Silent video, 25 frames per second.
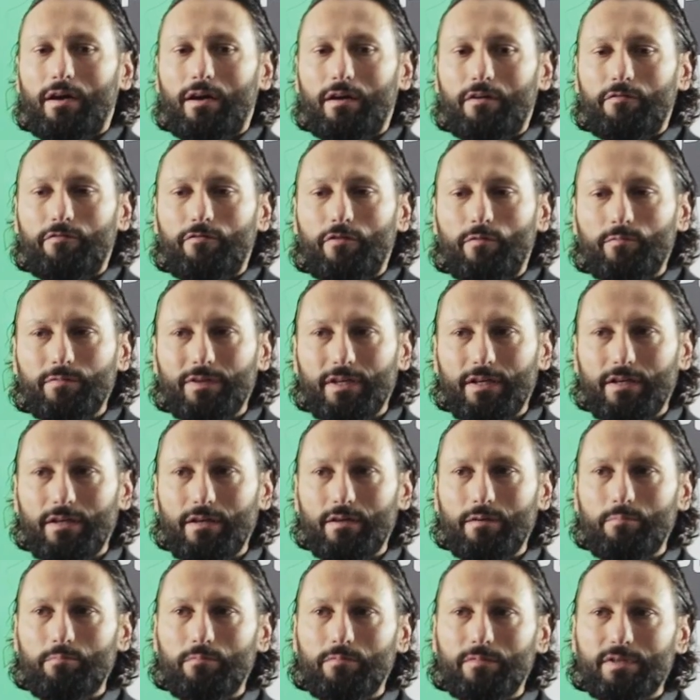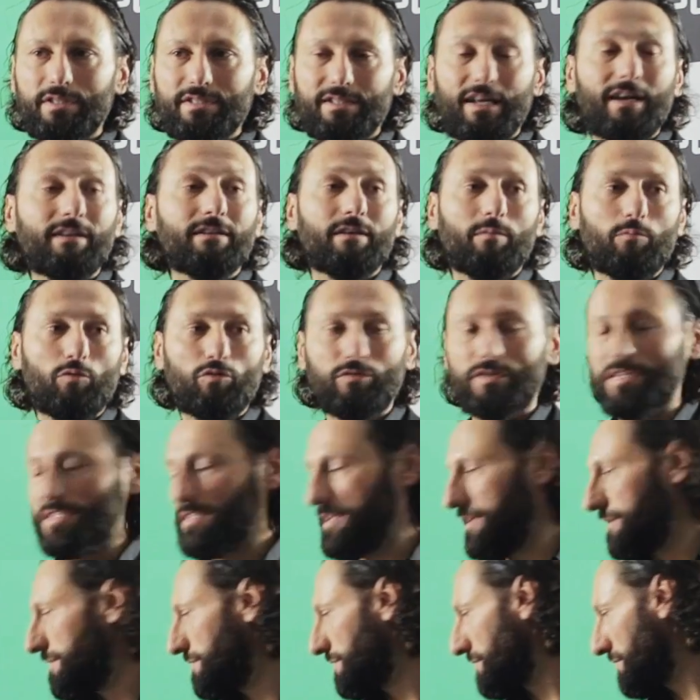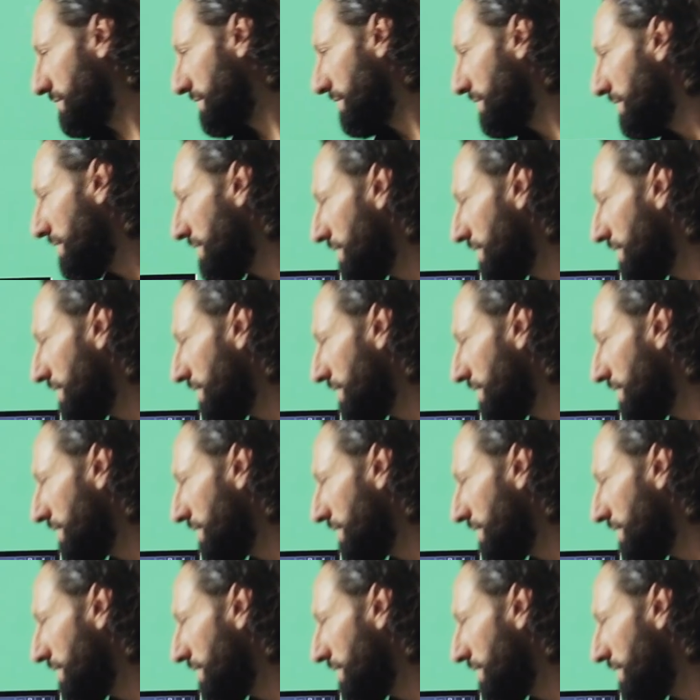are from the standard multi-center.